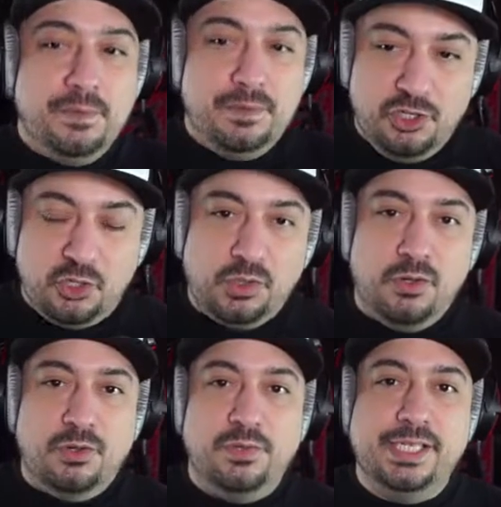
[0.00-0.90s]

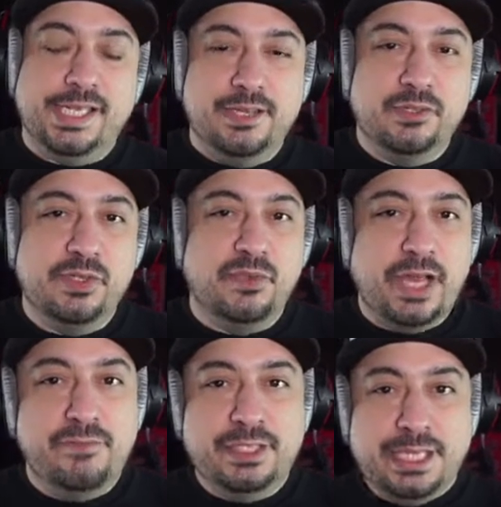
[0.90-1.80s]
control the cycles of
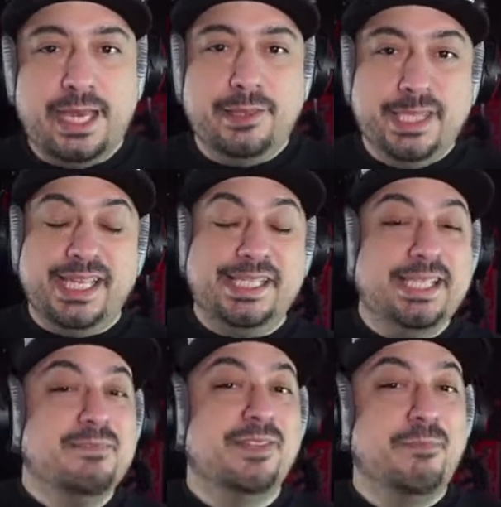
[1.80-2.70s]
life and death, then that
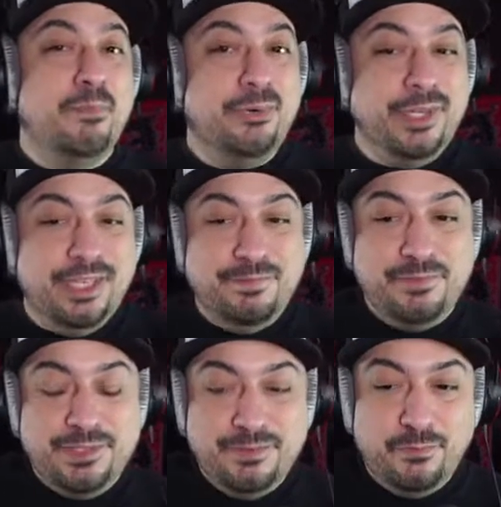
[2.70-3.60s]
seems pretty
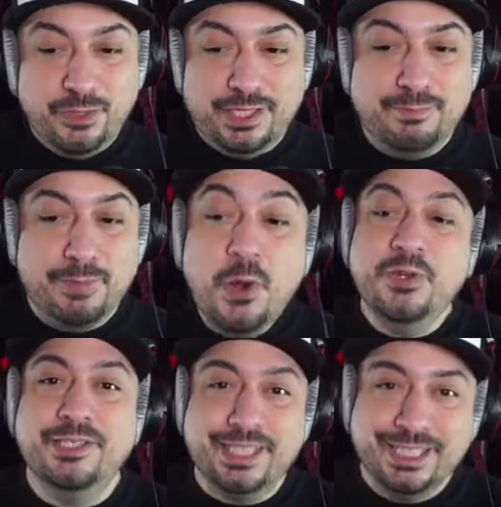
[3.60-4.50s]
freaking
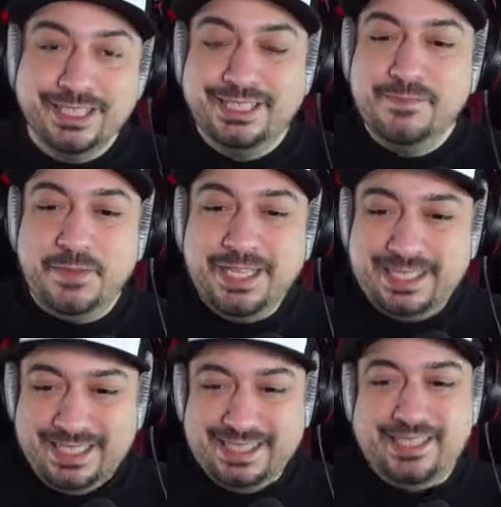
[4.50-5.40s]
potent.
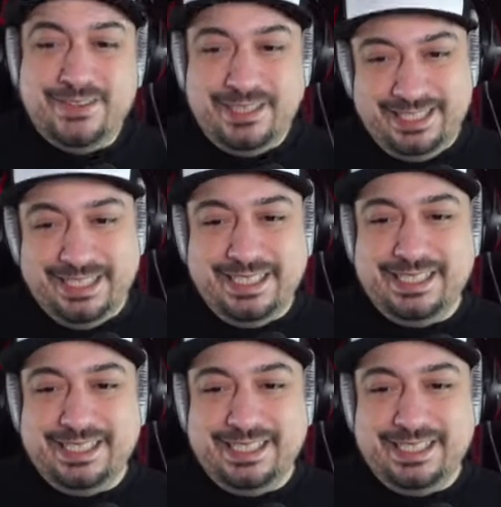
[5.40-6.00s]
So it